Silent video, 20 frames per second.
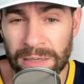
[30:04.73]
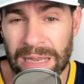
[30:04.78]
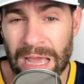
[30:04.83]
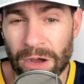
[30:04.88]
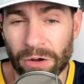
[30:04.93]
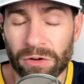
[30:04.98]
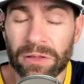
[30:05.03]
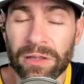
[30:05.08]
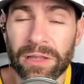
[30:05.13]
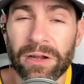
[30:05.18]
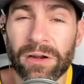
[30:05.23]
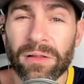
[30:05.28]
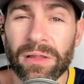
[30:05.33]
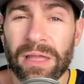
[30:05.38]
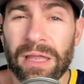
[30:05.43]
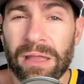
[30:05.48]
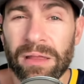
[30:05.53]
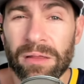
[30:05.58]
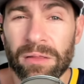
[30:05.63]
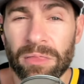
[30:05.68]
Now,
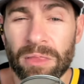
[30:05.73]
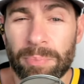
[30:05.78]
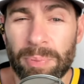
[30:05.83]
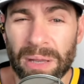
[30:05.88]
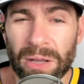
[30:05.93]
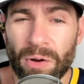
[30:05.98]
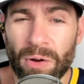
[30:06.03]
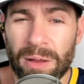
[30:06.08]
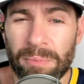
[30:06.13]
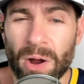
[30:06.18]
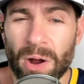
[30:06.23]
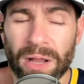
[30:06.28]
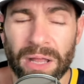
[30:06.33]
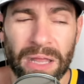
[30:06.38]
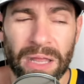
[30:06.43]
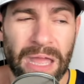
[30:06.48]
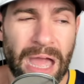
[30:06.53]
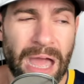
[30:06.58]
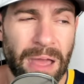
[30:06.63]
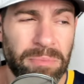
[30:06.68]
clearly, the Bitcoin
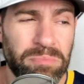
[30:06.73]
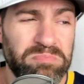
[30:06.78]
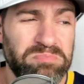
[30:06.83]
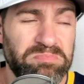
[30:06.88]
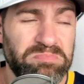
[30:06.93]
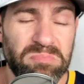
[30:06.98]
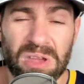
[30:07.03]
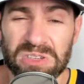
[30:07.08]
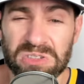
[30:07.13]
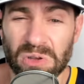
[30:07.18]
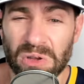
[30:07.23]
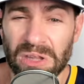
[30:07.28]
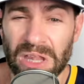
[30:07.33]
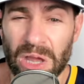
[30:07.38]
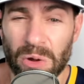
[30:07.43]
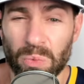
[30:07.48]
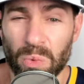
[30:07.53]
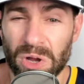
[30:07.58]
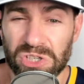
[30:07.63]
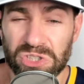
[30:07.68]
market cap is only
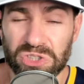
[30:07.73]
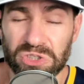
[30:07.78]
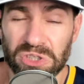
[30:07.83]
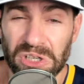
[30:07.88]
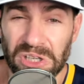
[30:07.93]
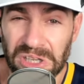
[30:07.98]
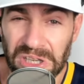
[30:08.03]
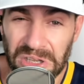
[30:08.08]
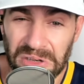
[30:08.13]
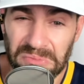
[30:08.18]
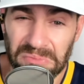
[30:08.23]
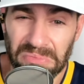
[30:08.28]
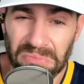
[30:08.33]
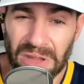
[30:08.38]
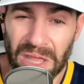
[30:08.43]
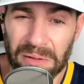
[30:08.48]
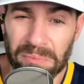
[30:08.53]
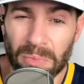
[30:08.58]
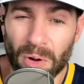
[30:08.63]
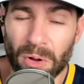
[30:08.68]
like 1 trillion,
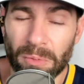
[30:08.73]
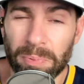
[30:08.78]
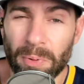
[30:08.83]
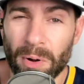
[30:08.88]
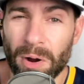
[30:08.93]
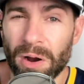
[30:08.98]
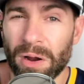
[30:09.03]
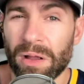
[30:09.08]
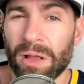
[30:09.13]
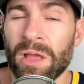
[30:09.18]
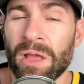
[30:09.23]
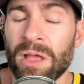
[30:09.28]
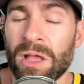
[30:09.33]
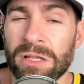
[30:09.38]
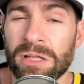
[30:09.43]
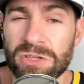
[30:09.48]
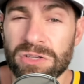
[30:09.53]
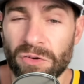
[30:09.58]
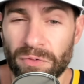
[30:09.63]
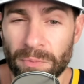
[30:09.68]
like ballpark.
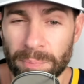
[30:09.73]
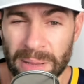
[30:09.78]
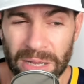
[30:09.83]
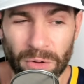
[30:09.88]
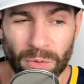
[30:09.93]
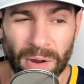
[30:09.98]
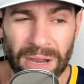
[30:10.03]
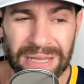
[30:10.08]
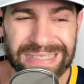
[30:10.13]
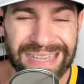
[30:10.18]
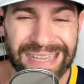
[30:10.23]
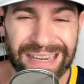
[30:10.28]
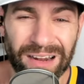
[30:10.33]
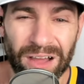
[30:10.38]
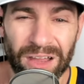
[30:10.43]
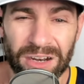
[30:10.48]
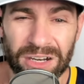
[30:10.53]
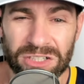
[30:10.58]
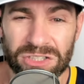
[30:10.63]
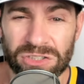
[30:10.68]
So for Bitcoin to hit
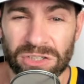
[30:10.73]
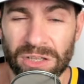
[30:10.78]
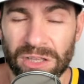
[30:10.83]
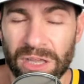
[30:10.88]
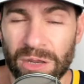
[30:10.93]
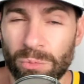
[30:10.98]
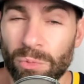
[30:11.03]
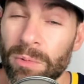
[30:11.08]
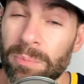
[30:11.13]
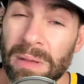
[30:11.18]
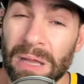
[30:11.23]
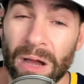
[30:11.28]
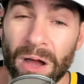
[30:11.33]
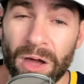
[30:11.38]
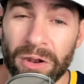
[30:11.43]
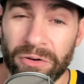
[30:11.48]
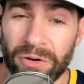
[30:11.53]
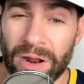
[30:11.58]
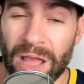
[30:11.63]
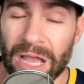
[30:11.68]
100 trillion would be
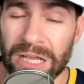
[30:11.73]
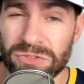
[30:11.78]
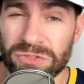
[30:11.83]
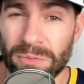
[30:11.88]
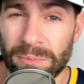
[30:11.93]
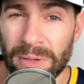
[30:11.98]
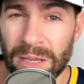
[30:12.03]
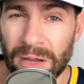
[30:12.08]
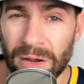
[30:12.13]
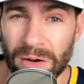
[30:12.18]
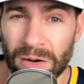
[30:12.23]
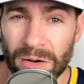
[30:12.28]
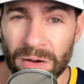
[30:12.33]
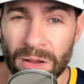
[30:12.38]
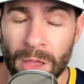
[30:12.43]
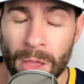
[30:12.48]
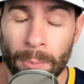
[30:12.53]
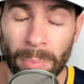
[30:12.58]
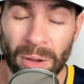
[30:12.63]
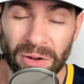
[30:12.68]
100x from here.
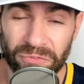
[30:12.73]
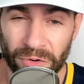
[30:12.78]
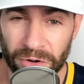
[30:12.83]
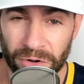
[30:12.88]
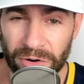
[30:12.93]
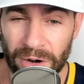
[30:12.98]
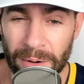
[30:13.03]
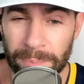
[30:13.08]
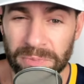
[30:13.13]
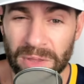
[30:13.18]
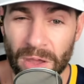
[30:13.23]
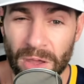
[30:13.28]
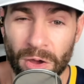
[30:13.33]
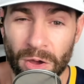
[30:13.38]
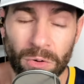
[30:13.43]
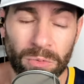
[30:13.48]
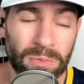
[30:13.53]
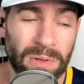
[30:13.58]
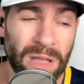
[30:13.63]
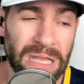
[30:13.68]
But for
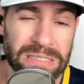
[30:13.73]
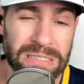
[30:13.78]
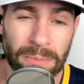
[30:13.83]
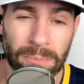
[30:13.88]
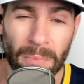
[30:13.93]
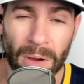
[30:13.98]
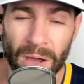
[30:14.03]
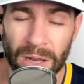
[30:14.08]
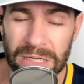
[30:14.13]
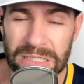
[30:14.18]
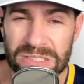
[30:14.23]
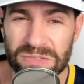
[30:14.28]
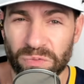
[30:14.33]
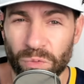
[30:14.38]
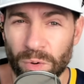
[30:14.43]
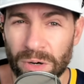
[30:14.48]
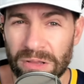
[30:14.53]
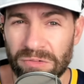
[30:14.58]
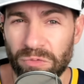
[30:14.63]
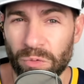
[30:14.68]
crypto, it's a modest
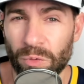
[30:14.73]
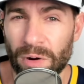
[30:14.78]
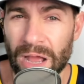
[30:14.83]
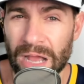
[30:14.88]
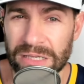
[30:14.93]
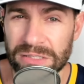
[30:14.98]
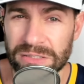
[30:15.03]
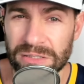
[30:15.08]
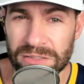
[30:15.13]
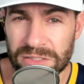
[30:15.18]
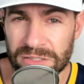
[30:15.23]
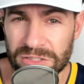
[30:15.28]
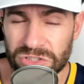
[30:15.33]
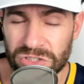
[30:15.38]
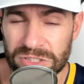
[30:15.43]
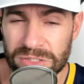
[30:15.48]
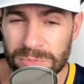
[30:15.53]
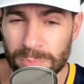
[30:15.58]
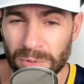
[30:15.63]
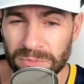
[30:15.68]
44x because it's
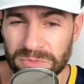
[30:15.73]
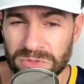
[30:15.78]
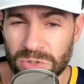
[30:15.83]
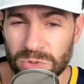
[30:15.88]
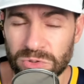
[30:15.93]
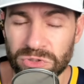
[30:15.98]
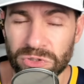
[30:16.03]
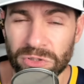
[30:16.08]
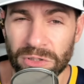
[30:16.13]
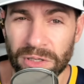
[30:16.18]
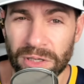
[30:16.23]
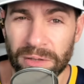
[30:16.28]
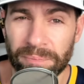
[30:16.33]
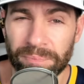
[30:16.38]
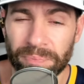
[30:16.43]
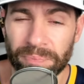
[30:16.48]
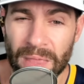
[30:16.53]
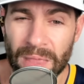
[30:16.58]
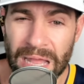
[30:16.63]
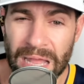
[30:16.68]
just above 2
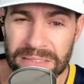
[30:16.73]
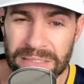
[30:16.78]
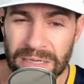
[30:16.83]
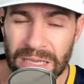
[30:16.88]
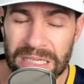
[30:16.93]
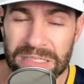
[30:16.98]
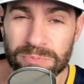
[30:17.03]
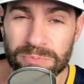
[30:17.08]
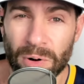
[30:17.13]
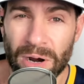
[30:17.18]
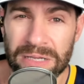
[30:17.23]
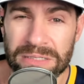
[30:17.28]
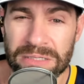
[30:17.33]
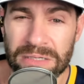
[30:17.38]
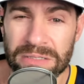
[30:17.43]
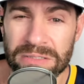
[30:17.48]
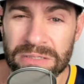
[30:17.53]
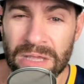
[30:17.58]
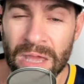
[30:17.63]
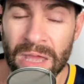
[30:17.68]
trillion at today's
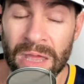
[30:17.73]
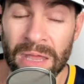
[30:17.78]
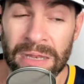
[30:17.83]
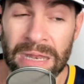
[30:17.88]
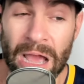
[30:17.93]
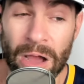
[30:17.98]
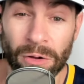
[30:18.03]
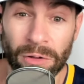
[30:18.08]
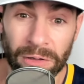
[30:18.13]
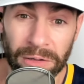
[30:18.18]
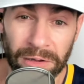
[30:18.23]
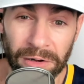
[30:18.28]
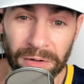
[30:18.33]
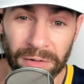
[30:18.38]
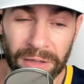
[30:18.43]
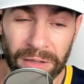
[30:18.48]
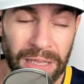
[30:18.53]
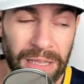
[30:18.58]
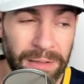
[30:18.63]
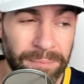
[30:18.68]
prices. Now,
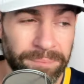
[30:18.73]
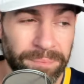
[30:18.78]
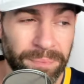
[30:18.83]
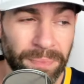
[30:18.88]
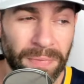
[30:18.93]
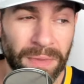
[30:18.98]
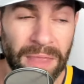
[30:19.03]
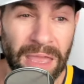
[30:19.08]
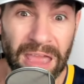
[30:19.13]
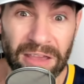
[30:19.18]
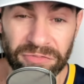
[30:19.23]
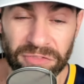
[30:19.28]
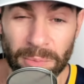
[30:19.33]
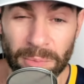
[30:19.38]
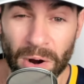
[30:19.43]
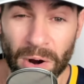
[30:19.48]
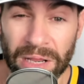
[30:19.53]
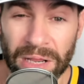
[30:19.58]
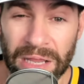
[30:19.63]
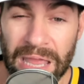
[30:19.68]
clearly, if the
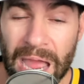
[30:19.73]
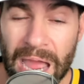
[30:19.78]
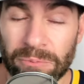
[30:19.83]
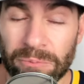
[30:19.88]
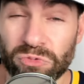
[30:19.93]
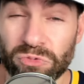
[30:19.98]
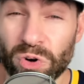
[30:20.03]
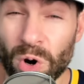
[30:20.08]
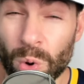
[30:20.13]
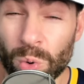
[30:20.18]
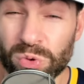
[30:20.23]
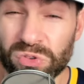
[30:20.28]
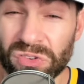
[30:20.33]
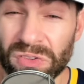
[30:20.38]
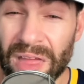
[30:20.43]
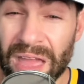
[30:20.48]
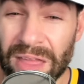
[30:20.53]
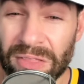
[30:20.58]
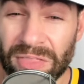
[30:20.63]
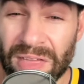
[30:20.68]
market cap
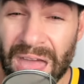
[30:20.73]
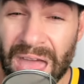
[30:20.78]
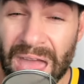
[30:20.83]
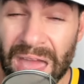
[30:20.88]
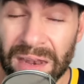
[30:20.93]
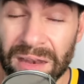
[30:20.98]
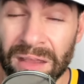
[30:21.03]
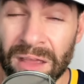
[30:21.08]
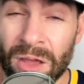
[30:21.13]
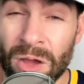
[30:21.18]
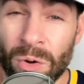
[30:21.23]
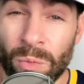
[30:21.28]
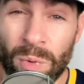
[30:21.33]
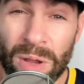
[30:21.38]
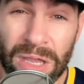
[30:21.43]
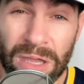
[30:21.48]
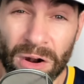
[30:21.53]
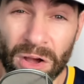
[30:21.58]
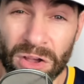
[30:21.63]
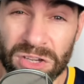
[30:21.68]
rose like that,
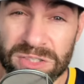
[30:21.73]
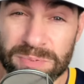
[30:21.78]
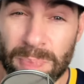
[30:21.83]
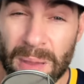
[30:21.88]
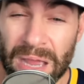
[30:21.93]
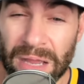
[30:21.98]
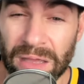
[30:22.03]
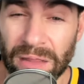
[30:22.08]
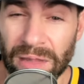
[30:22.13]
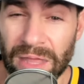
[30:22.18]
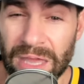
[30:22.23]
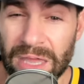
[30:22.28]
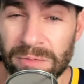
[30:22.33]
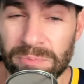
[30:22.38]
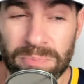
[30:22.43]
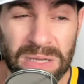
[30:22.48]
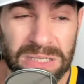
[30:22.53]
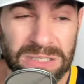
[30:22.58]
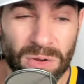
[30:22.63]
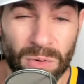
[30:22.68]
we could all
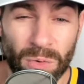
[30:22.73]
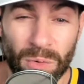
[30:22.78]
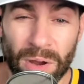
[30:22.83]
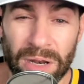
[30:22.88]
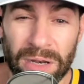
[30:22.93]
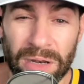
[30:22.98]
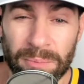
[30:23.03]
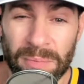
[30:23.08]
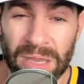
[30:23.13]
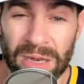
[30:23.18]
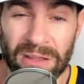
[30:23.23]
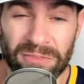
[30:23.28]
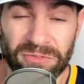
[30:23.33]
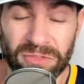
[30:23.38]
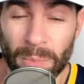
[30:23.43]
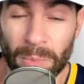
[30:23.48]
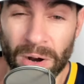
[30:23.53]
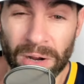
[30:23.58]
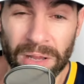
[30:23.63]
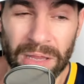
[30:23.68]
speculate Bitcoin. I mean, if
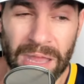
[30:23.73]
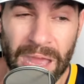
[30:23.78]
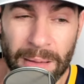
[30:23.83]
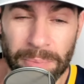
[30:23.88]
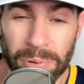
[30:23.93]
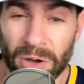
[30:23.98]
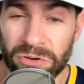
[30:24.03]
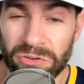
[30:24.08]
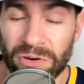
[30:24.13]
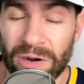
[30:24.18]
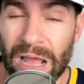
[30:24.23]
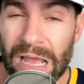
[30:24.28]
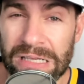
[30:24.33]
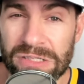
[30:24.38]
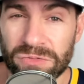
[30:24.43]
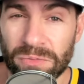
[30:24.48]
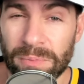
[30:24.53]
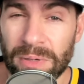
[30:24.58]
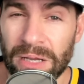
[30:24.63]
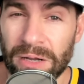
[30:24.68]
the market cap
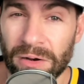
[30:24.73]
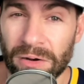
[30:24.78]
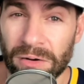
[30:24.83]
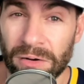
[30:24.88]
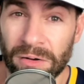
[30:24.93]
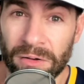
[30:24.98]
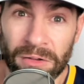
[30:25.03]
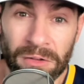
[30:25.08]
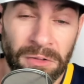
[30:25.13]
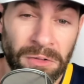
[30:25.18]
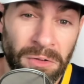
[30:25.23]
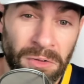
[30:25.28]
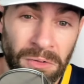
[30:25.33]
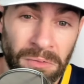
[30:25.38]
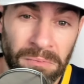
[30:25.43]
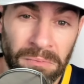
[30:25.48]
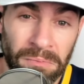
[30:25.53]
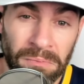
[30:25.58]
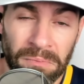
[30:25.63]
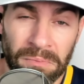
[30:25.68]
100x from here,
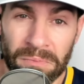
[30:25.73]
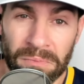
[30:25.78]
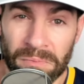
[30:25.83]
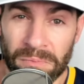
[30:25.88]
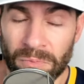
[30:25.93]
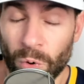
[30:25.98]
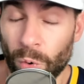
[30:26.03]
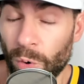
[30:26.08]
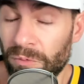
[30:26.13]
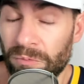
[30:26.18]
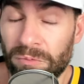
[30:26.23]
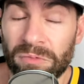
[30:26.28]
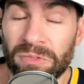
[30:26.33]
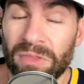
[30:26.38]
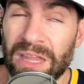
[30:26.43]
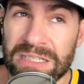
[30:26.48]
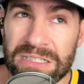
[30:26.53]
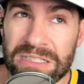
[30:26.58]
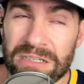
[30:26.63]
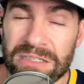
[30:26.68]
or
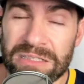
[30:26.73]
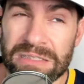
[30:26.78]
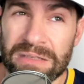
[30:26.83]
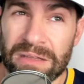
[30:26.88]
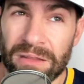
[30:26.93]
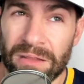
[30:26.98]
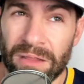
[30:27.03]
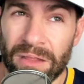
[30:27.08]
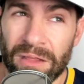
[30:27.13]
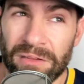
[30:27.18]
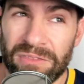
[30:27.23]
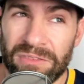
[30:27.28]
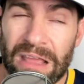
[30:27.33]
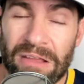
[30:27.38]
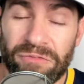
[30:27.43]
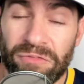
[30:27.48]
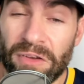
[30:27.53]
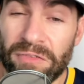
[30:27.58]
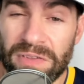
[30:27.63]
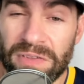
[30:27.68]
let's just
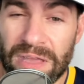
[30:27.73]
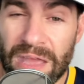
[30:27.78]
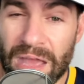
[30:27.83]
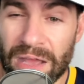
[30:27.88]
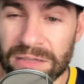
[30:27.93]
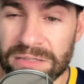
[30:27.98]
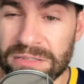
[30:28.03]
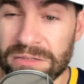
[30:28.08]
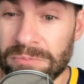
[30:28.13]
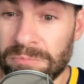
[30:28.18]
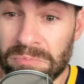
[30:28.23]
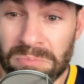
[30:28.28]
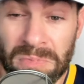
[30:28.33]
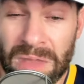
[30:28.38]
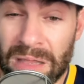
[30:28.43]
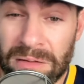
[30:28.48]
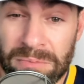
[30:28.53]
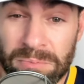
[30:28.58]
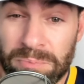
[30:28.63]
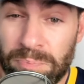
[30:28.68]
say 50x,
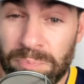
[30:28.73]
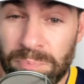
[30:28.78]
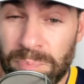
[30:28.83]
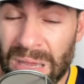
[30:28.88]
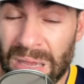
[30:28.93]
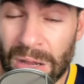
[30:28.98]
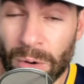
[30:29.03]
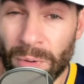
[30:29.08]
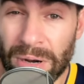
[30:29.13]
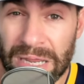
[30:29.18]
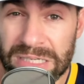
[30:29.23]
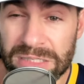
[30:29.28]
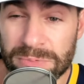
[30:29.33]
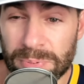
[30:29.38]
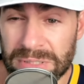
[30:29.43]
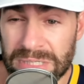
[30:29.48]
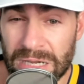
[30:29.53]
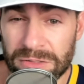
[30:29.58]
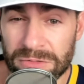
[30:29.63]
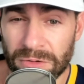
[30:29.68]
then Bitcoin has the
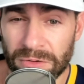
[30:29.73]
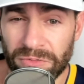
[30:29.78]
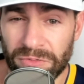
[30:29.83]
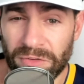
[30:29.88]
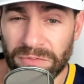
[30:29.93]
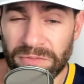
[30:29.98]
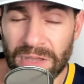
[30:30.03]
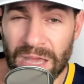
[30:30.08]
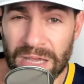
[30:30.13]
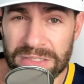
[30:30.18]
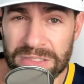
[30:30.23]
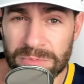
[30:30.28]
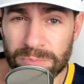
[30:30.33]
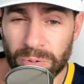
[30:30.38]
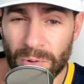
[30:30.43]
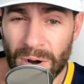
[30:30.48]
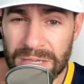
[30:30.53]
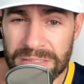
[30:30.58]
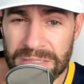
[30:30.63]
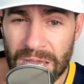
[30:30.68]
potential to 50x in
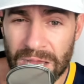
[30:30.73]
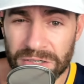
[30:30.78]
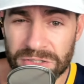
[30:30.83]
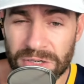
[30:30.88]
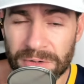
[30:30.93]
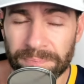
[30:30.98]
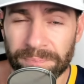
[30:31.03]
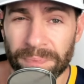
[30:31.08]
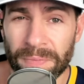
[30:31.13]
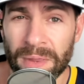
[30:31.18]
price action.